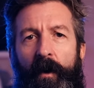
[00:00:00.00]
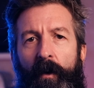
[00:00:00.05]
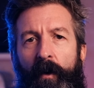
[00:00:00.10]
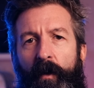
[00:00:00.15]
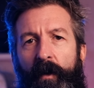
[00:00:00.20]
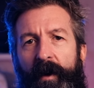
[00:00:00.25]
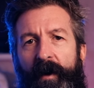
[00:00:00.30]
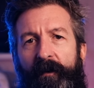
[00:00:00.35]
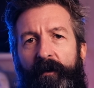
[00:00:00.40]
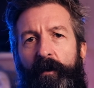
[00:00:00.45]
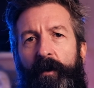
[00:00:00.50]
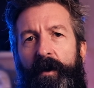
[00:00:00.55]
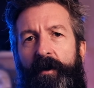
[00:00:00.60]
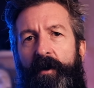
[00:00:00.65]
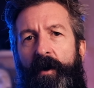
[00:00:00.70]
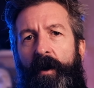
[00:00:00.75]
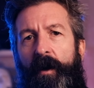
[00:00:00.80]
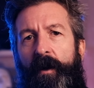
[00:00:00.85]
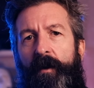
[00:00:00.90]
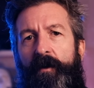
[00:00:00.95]
whenever we
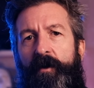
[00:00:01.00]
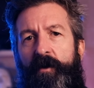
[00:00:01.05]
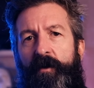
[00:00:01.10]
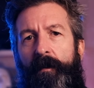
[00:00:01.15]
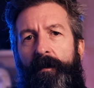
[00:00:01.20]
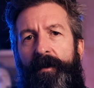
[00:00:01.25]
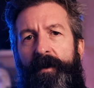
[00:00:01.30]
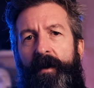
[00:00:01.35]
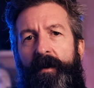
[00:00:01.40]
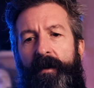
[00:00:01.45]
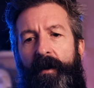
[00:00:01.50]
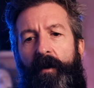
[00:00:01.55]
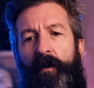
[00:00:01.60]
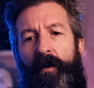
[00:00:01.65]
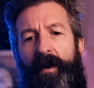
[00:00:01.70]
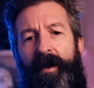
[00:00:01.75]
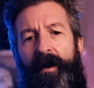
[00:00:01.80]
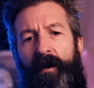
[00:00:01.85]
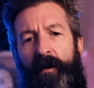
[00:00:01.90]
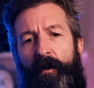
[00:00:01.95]
turn something that
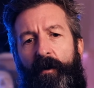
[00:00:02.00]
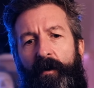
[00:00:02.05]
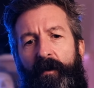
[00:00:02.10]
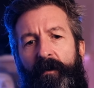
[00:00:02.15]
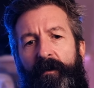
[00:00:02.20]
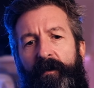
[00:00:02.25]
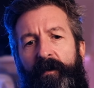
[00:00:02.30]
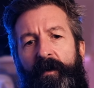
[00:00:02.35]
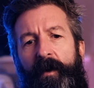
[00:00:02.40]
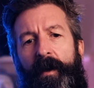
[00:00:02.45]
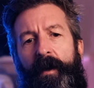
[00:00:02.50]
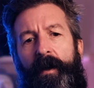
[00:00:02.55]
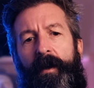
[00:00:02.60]
we love